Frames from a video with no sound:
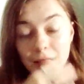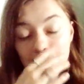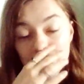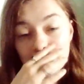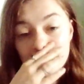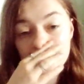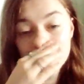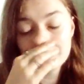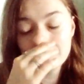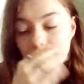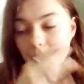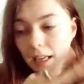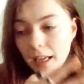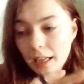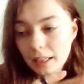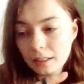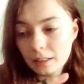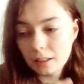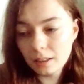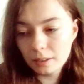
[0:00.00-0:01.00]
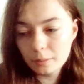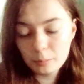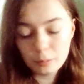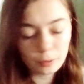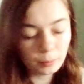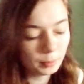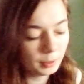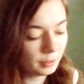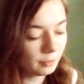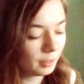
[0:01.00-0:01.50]
This, again, I
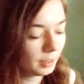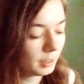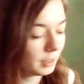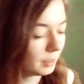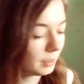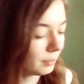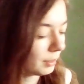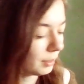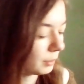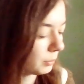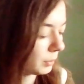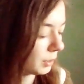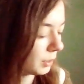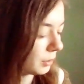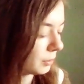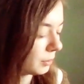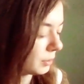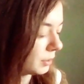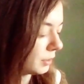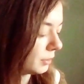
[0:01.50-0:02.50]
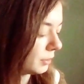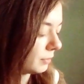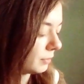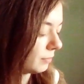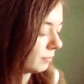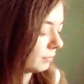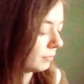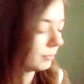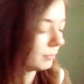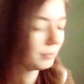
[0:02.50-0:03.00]
probably read it around when I was
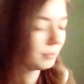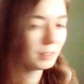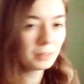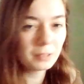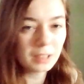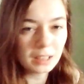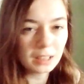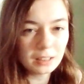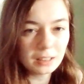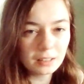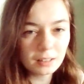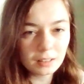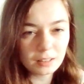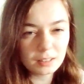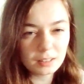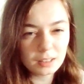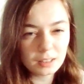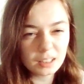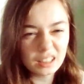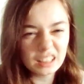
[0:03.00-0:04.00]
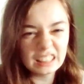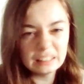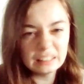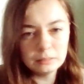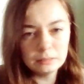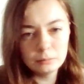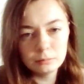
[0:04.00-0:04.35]
15, 16.